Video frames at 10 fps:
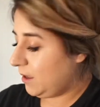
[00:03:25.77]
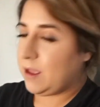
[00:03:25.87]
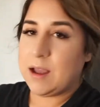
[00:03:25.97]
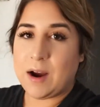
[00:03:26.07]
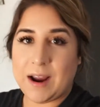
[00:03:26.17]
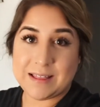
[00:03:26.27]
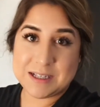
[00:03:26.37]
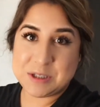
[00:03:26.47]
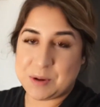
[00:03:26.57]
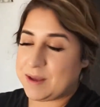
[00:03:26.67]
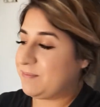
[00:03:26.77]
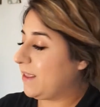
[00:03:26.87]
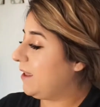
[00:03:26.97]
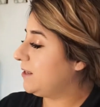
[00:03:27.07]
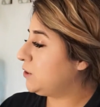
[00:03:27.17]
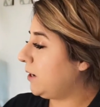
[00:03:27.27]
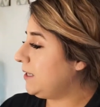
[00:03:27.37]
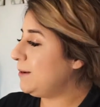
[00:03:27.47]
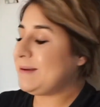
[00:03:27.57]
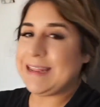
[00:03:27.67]
All right, let's do it. So I
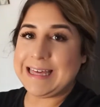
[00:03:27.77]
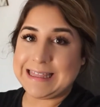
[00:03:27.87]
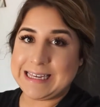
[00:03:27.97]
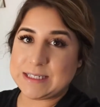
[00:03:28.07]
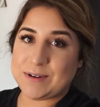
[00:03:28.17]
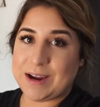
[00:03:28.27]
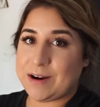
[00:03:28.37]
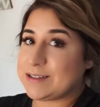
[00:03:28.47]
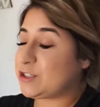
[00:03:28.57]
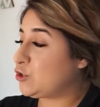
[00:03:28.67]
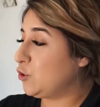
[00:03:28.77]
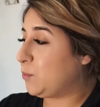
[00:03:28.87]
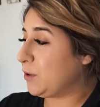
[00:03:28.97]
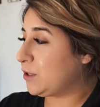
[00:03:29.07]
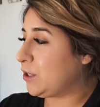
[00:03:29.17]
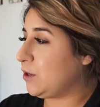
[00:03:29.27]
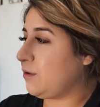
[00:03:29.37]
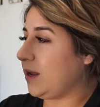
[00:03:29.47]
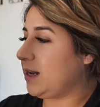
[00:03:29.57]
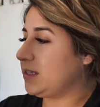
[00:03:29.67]
ended up getting this right here. It's super
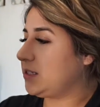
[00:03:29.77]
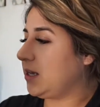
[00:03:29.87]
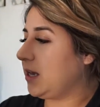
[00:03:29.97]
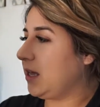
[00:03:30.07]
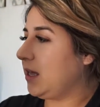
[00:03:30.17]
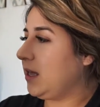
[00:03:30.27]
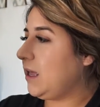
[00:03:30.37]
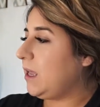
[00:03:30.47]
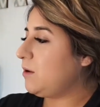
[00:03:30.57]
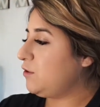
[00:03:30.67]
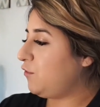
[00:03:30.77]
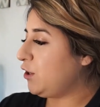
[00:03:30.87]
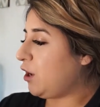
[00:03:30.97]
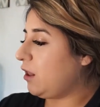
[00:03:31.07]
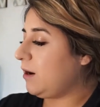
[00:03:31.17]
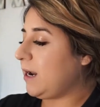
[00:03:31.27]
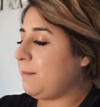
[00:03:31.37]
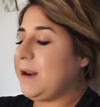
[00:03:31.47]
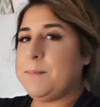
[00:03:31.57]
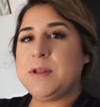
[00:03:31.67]
cute and it's, it was for a dollar. And
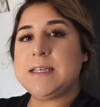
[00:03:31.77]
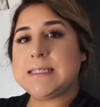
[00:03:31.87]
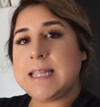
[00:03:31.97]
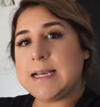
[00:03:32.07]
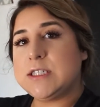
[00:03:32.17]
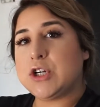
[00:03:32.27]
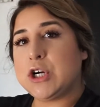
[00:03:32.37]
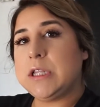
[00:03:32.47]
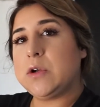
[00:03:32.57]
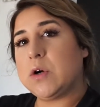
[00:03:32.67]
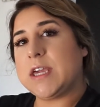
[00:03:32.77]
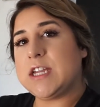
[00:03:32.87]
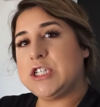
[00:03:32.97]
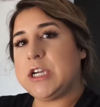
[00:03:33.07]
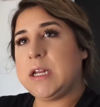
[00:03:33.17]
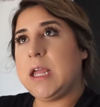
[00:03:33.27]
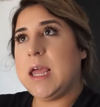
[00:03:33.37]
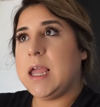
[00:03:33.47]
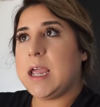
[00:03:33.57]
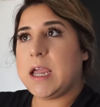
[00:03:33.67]
I'm gonna put this next to her little kitchen
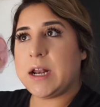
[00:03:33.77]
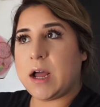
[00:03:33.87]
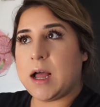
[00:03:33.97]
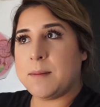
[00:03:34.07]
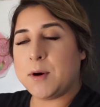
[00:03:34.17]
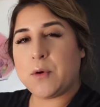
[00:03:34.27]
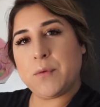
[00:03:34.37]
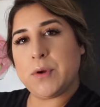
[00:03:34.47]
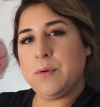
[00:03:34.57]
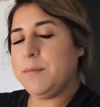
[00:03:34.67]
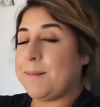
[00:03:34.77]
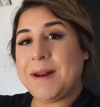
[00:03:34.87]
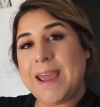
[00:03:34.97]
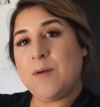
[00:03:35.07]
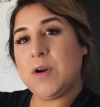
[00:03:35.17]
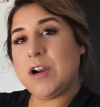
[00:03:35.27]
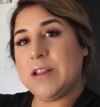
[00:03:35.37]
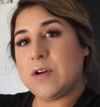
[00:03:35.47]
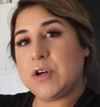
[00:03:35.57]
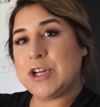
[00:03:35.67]
in um, her room. I'm gonna hang one of her
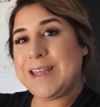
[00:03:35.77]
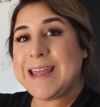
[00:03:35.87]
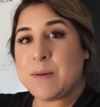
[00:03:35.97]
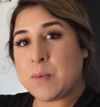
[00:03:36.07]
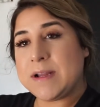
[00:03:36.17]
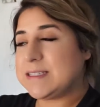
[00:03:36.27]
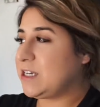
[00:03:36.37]
little cooking aprons.